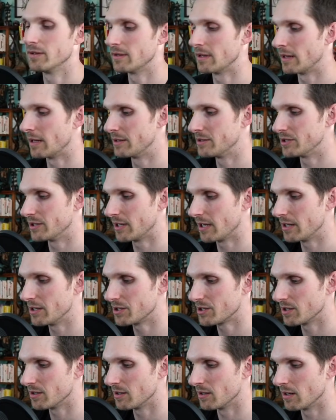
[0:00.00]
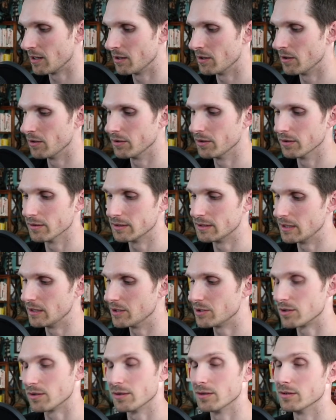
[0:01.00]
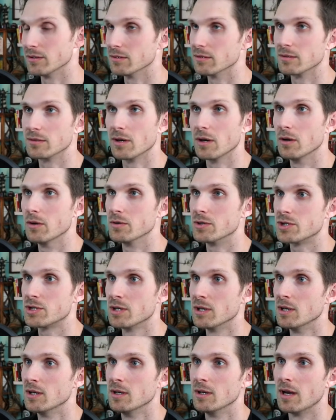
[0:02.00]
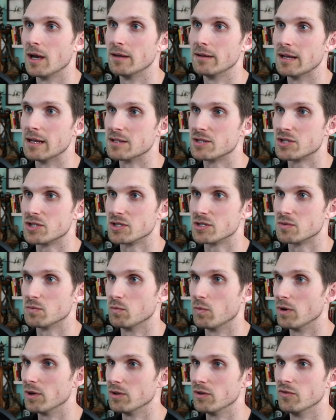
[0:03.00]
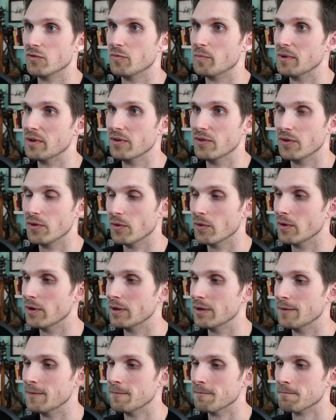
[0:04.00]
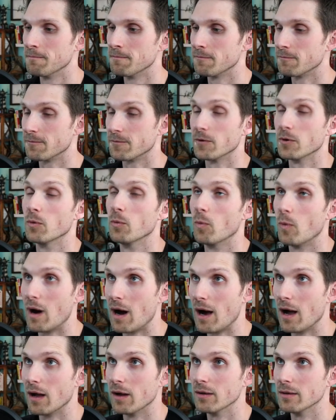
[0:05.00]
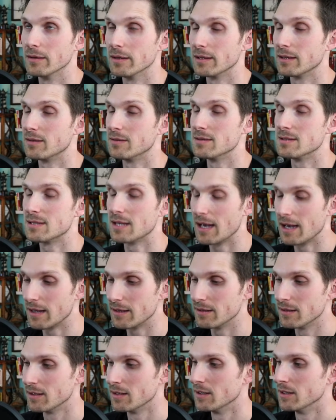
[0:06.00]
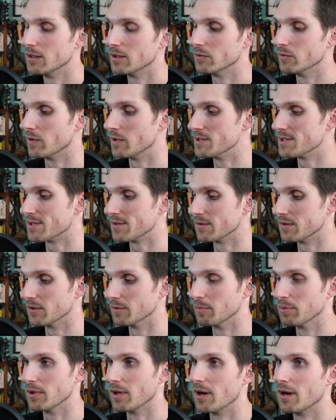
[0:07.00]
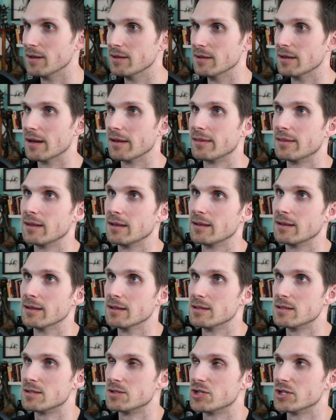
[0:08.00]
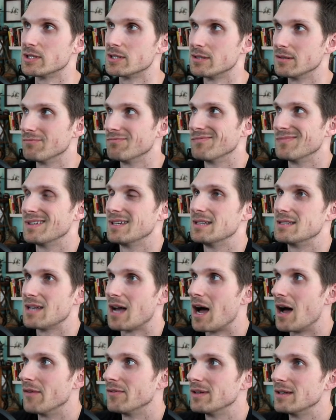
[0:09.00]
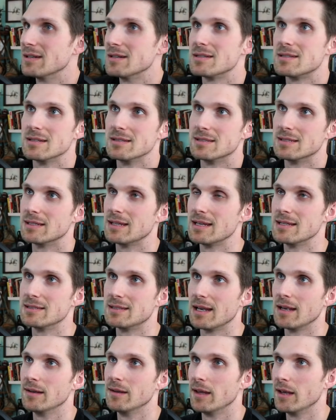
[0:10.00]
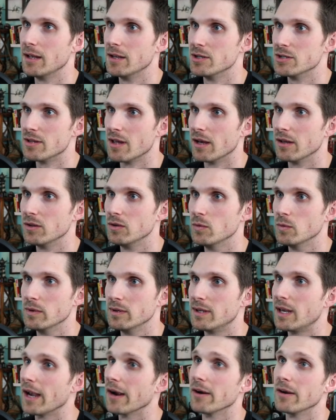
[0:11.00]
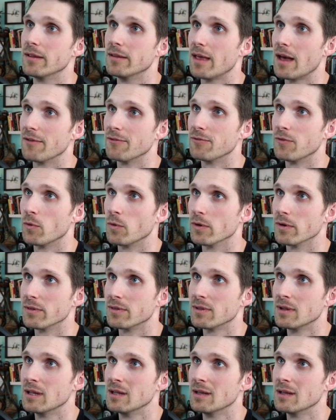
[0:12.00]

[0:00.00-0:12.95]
that education. And I know you're a teacher and you're a coach, and that's just what you've been doing for a while. And like you said, it runs through your blood. And I think it's just, it's obvious in today's day and age that you would carry that forth